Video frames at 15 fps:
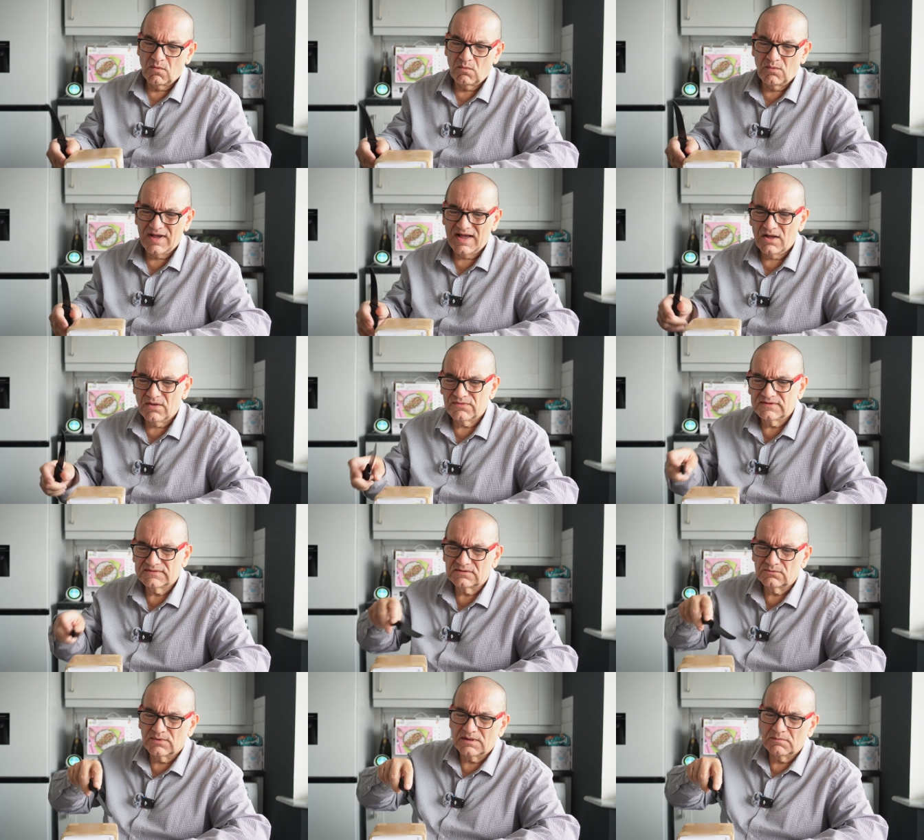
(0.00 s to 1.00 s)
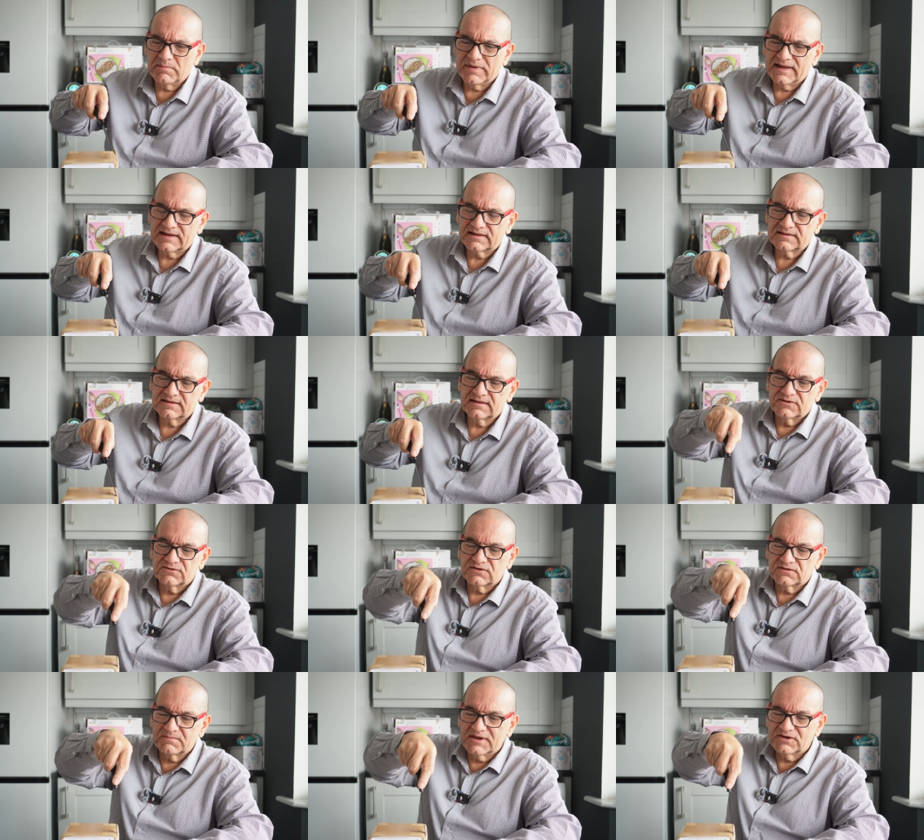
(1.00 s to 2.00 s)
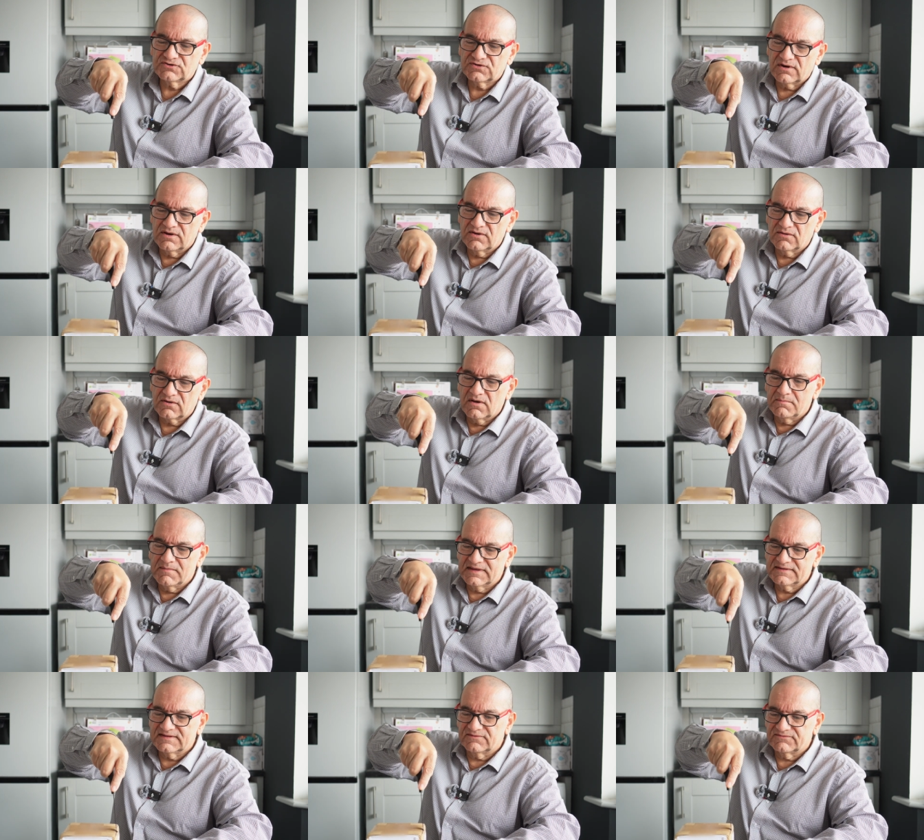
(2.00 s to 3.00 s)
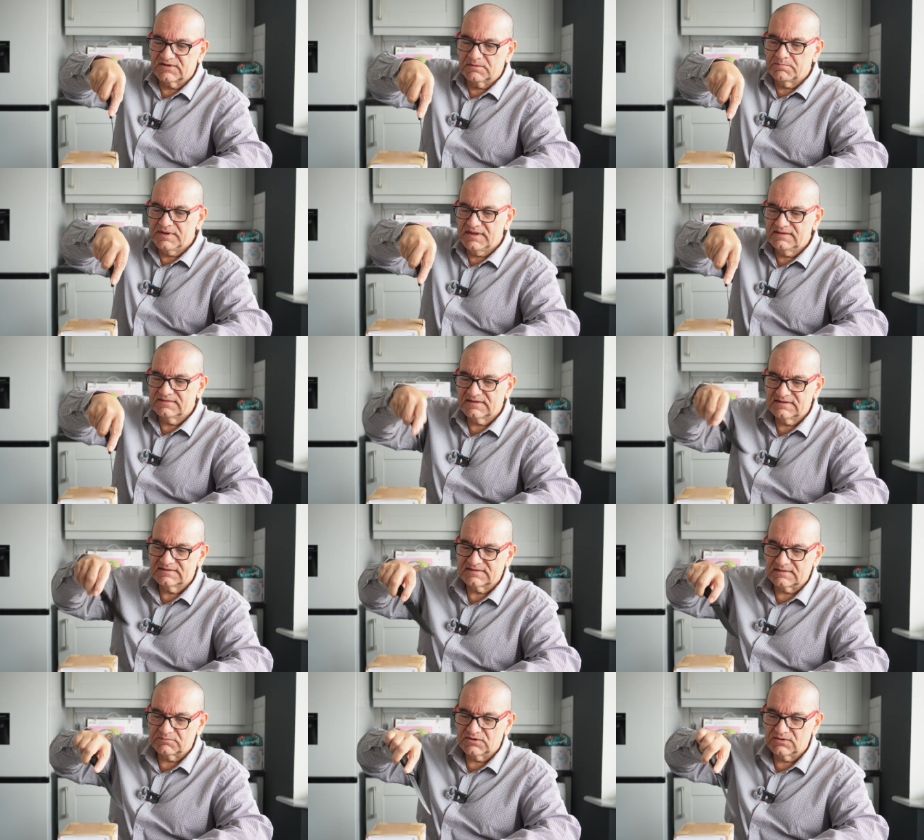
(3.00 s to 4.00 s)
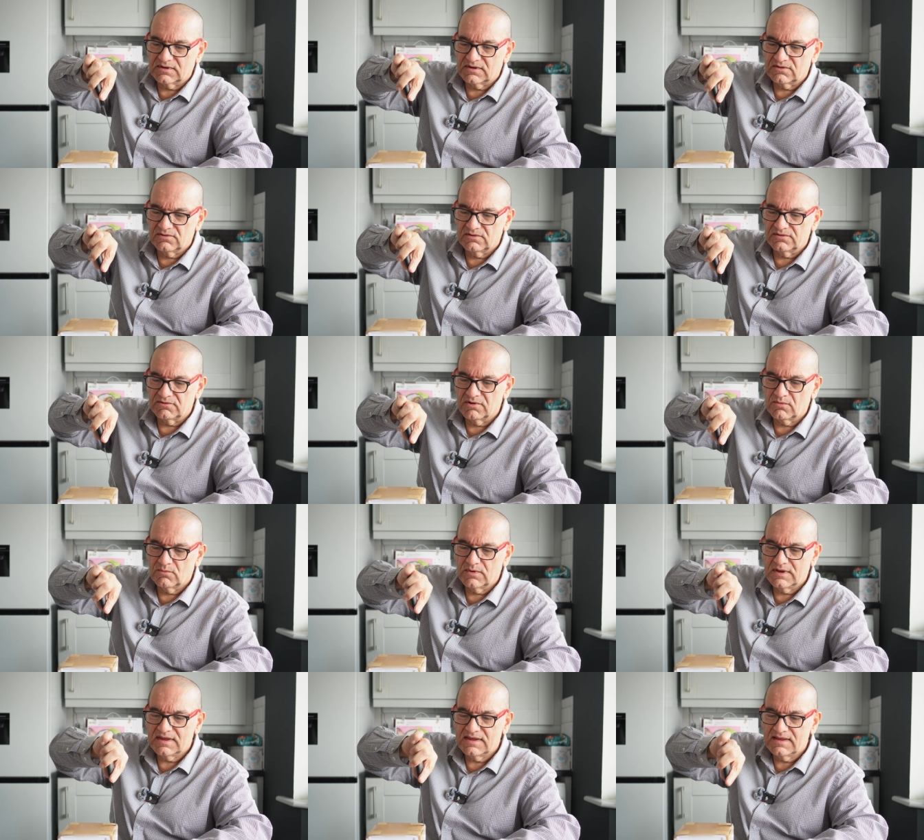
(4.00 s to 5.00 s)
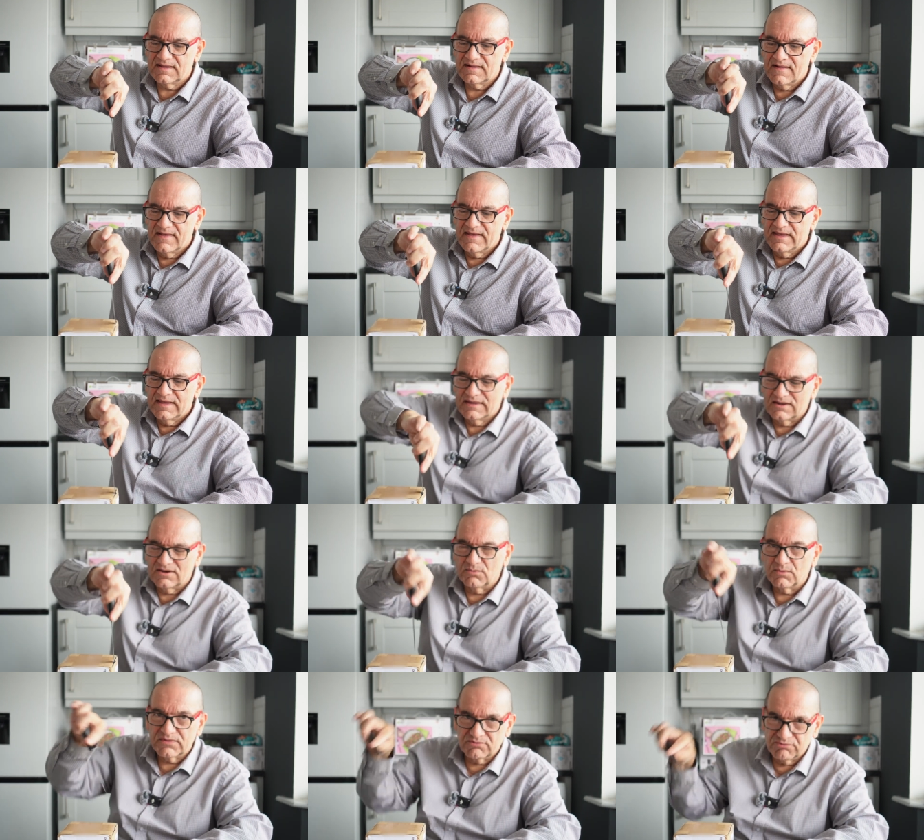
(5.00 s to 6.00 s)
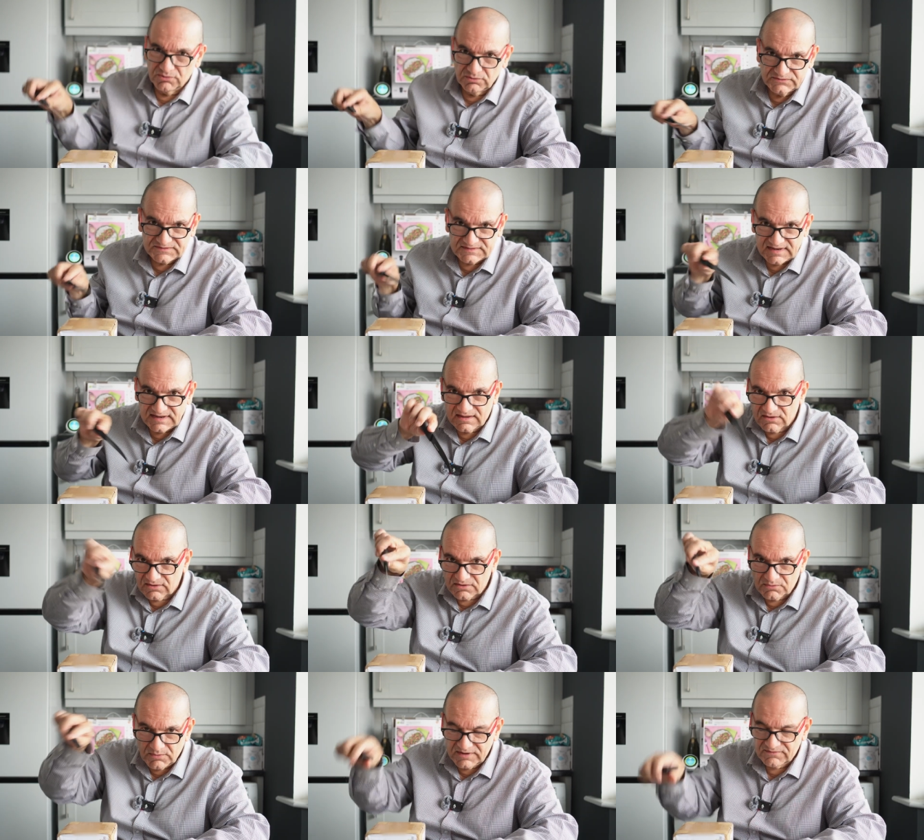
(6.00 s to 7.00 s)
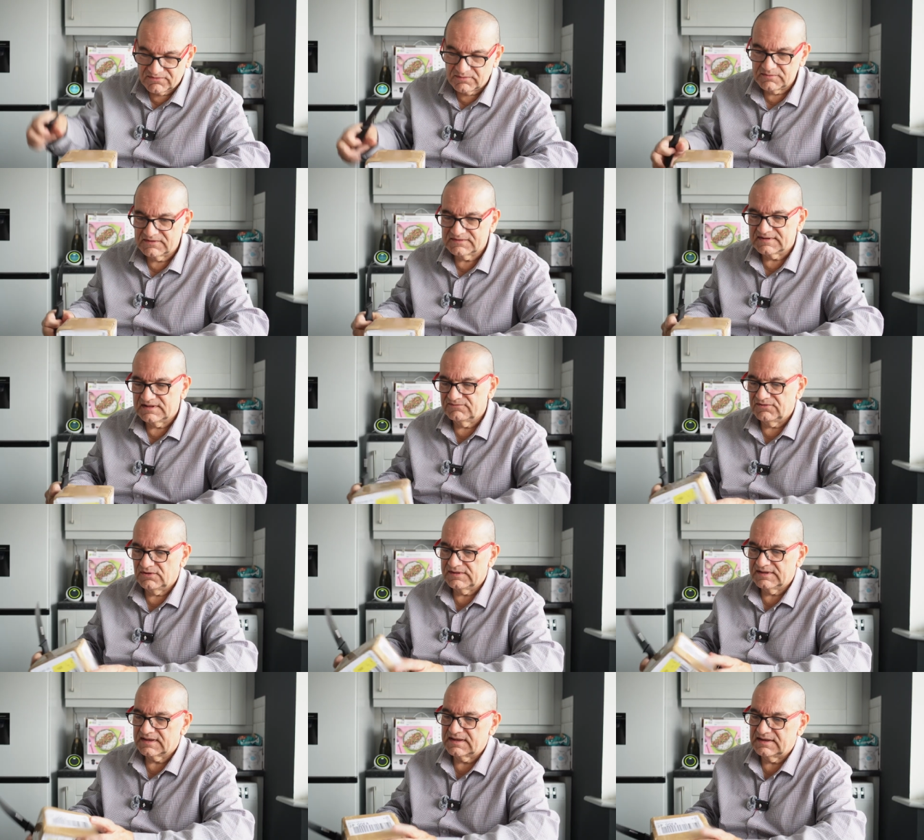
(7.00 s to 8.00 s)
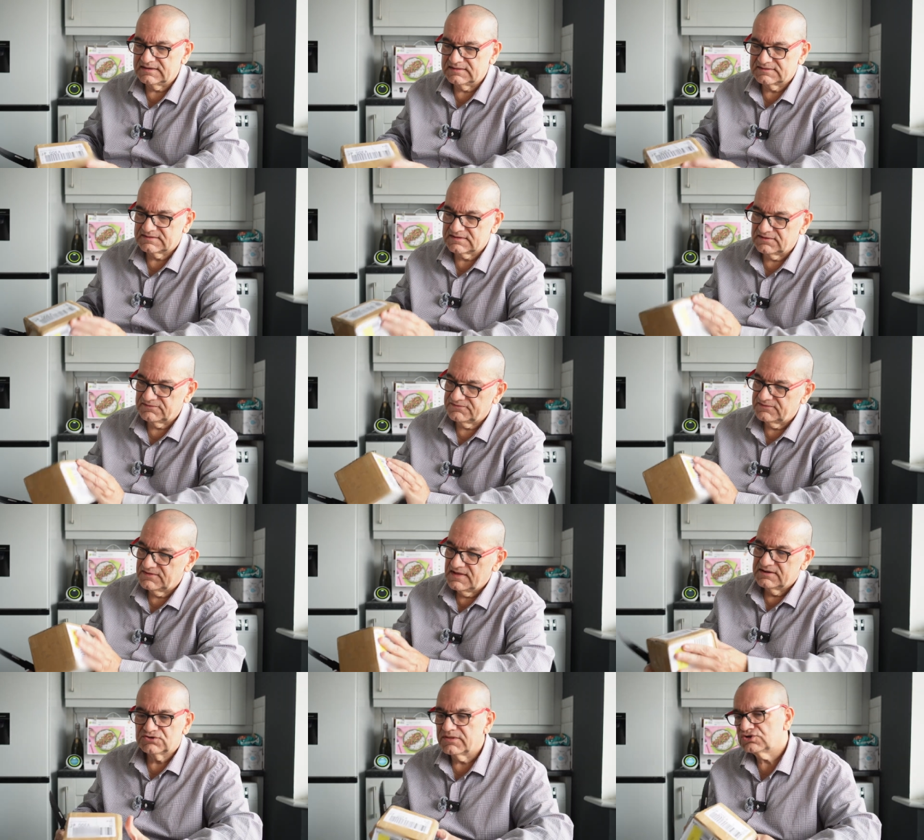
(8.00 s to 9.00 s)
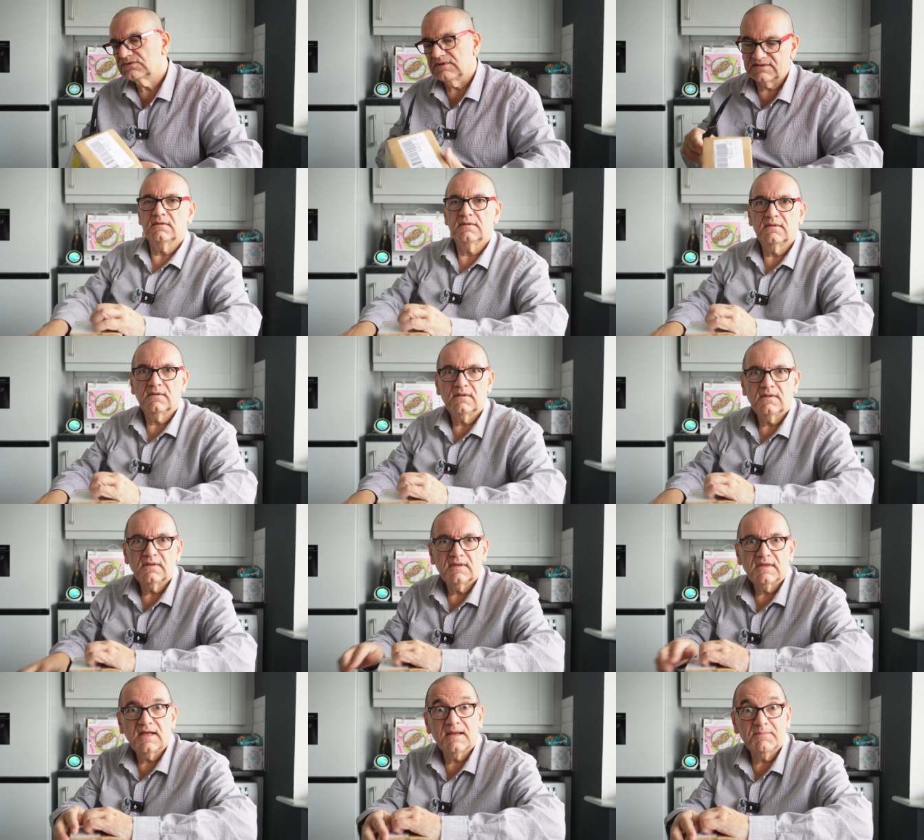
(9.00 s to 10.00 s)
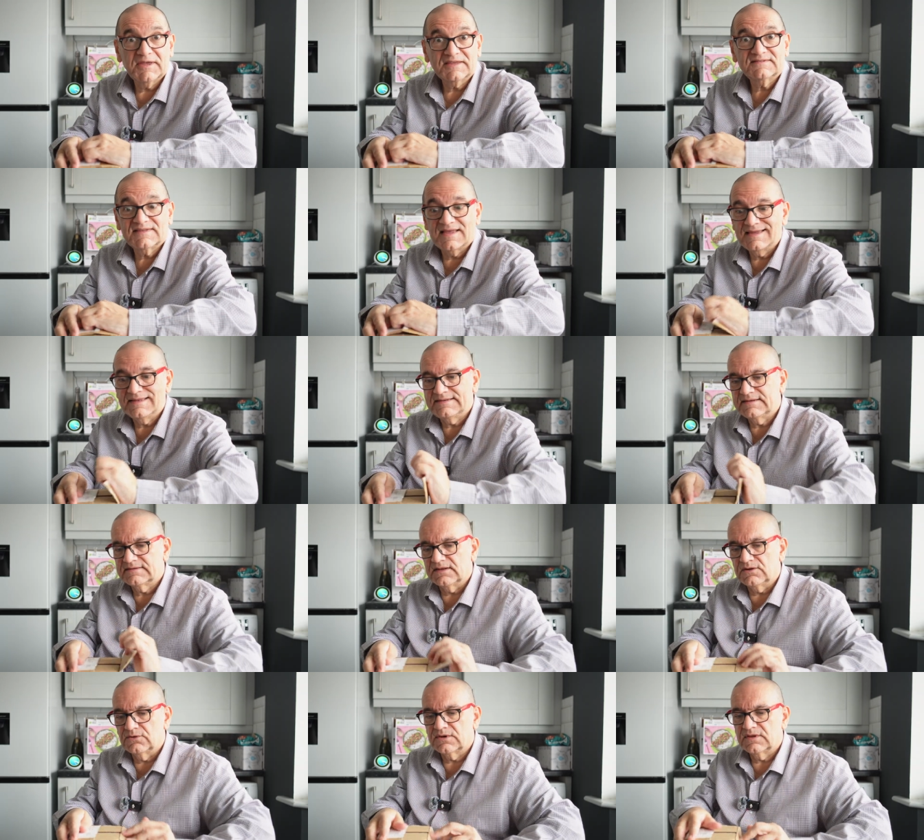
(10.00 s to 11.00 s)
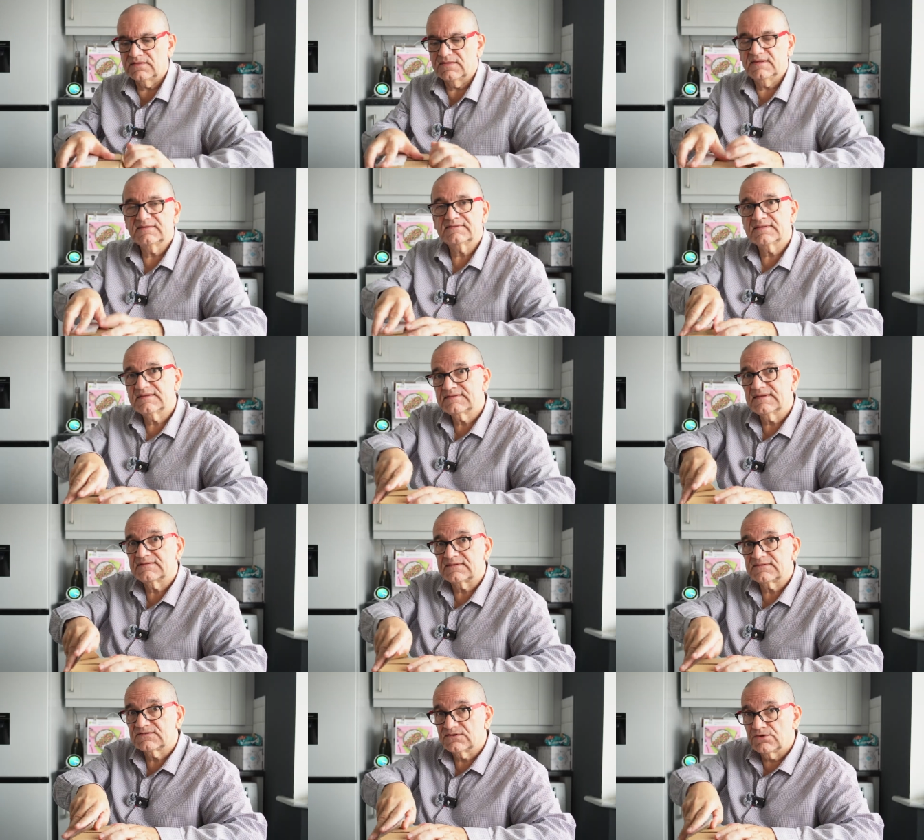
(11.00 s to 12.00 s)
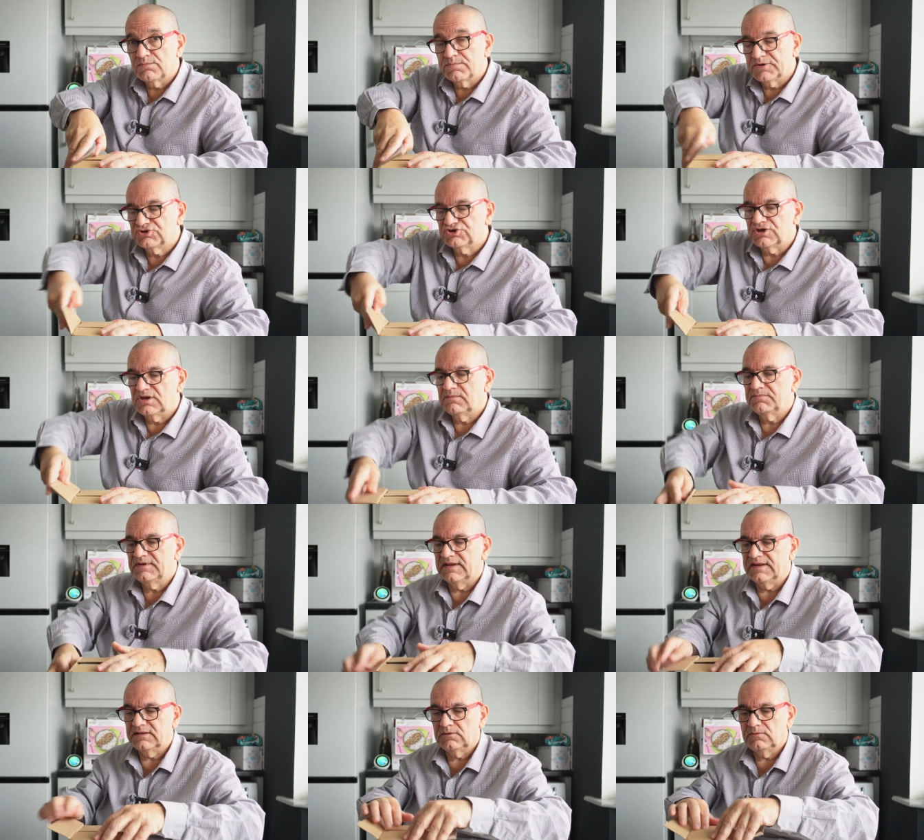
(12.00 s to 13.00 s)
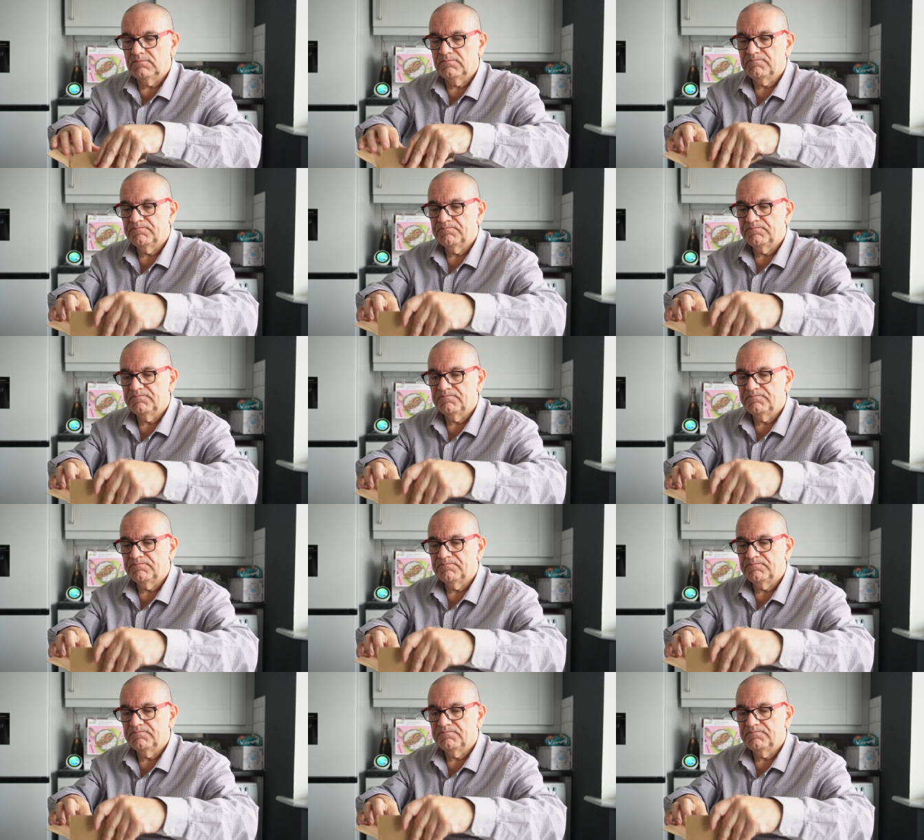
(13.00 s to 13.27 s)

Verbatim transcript: Wow, this is well packed. Just make sure I don't cut myself to pieces. I'm doing it all the wrong way. You know what the rules say, cut away from yourself, all that kind of stuff. I'm excited to look at this. This is a super cheap deal.